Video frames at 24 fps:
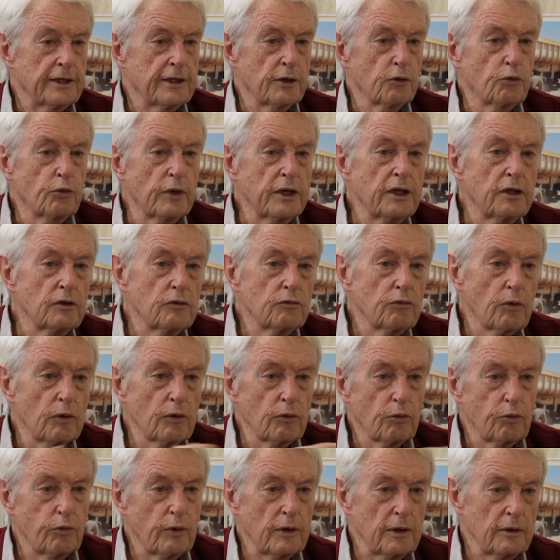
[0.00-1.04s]
The wind
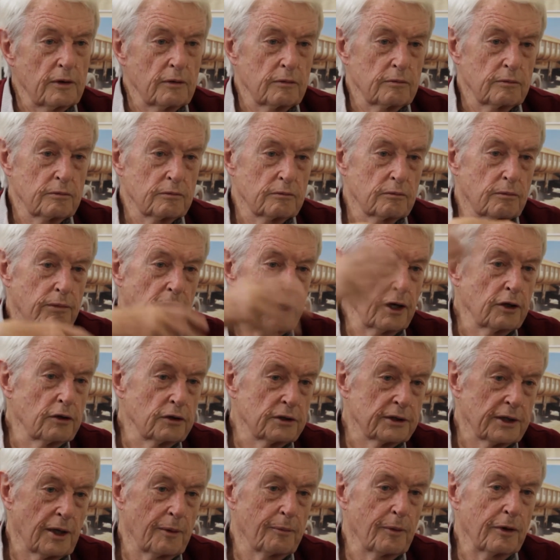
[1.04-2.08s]
will blow
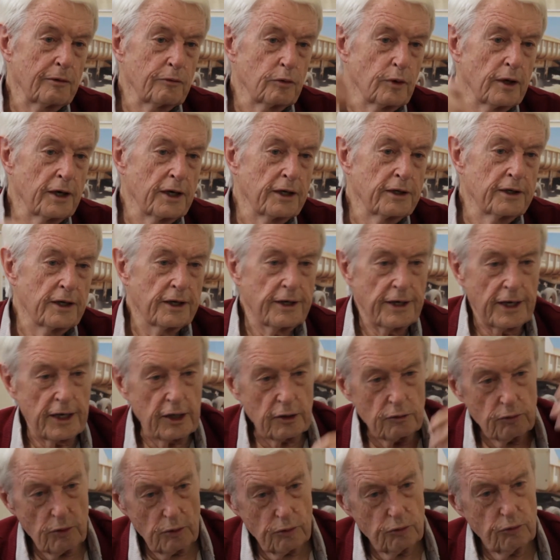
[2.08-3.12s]
some away, the
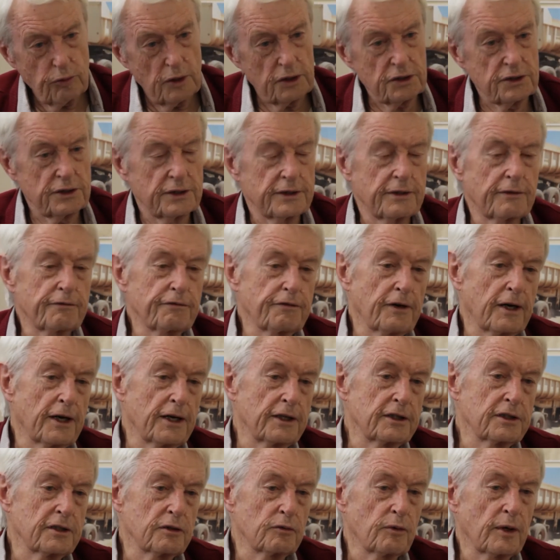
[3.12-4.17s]
rain will wash the
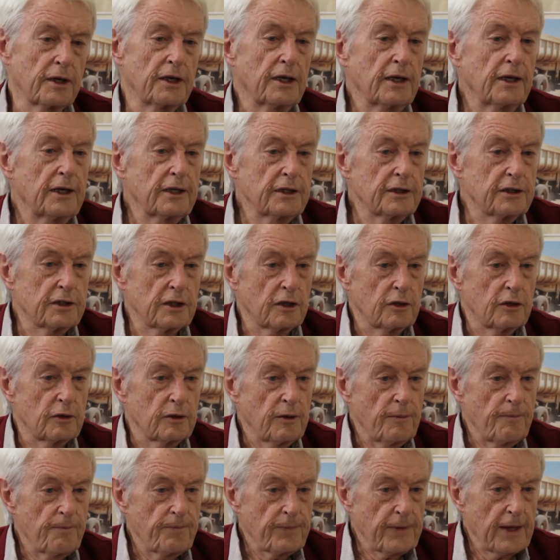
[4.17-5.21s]
fines away. So
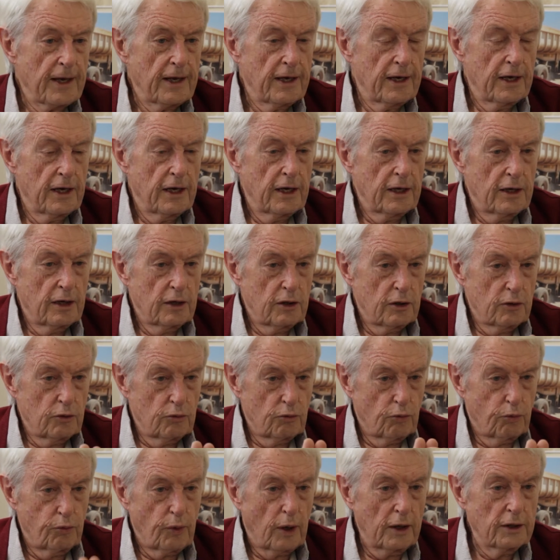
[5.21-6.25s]

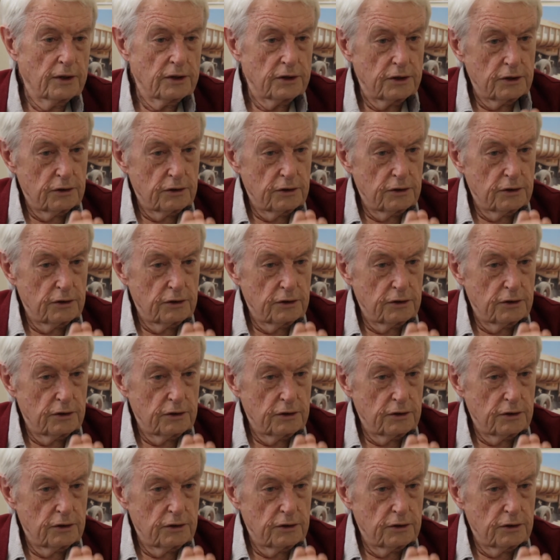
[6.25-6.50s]
once